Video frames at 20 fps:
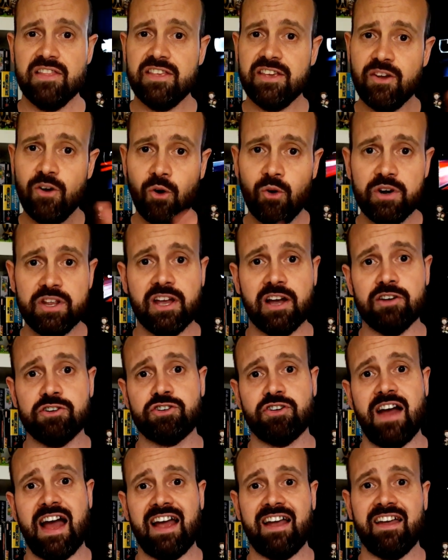The audio
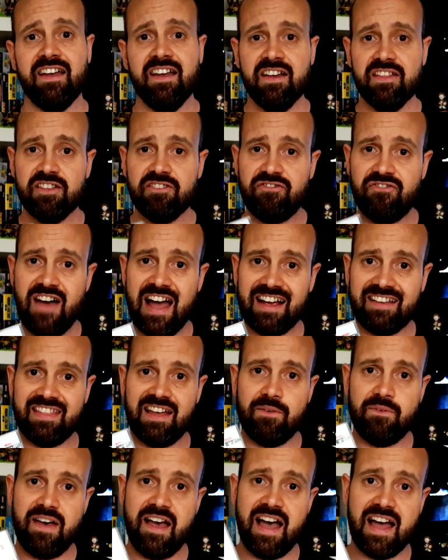track, the fact
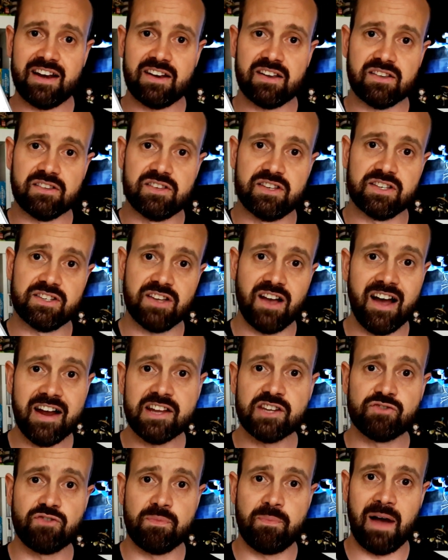that they had
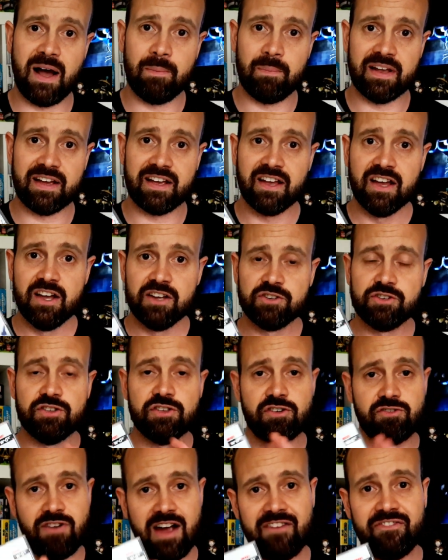Designers Republic do
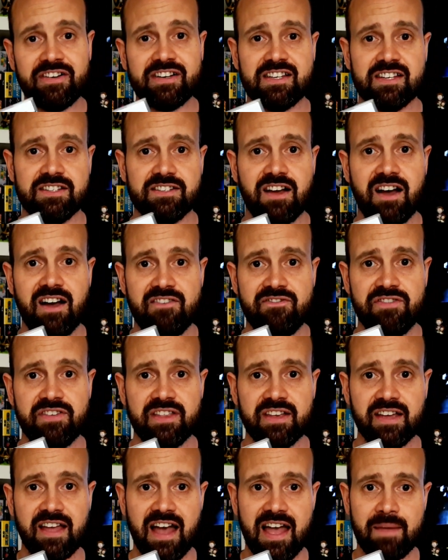the graphic design for
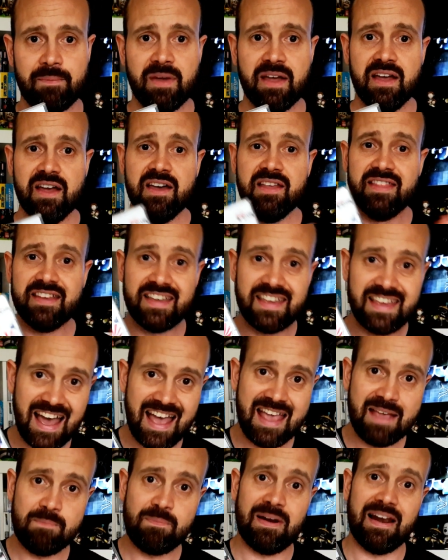the game, the
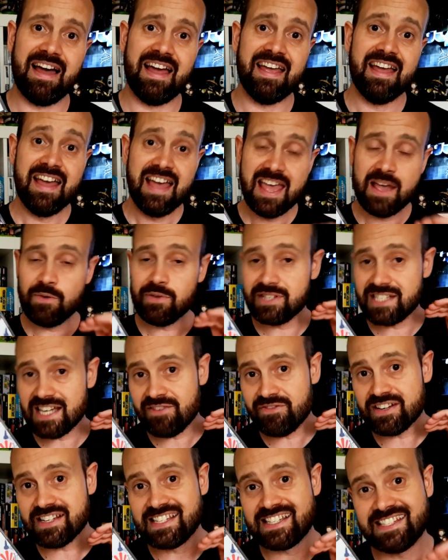gameplay, it was
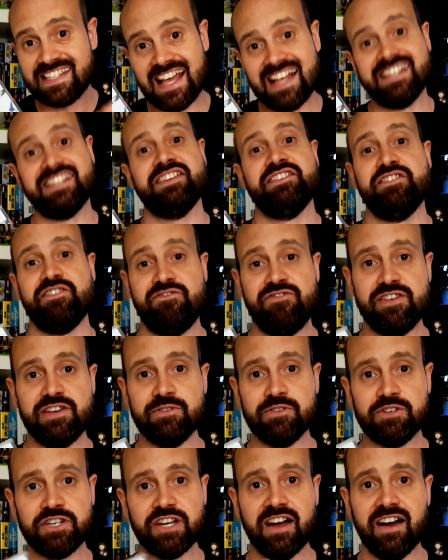even set in the
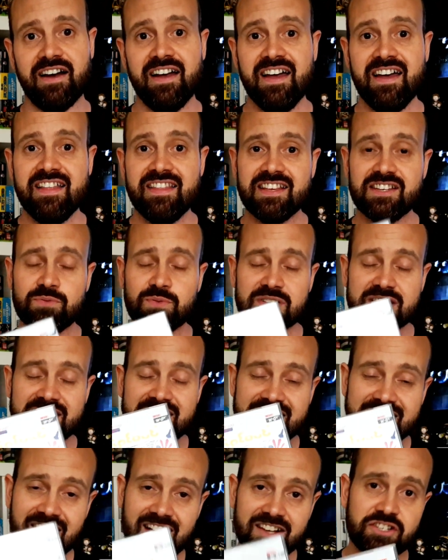future. This was
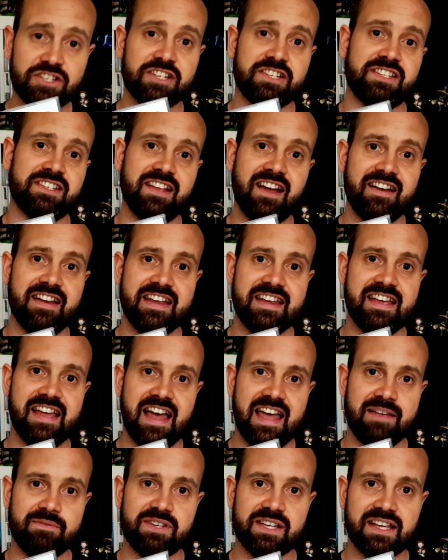such a stunning
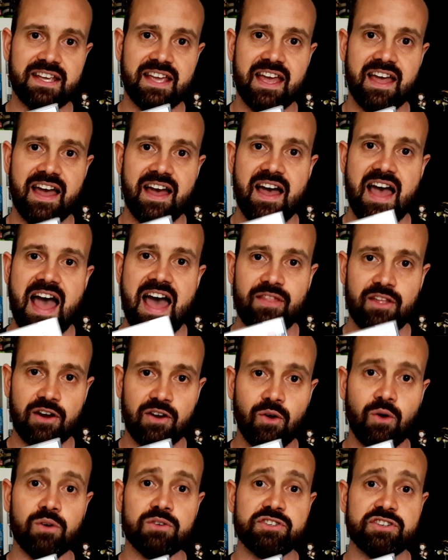game to get at the
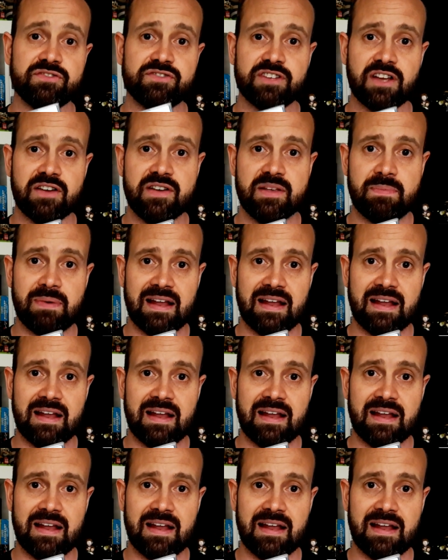launch of Sony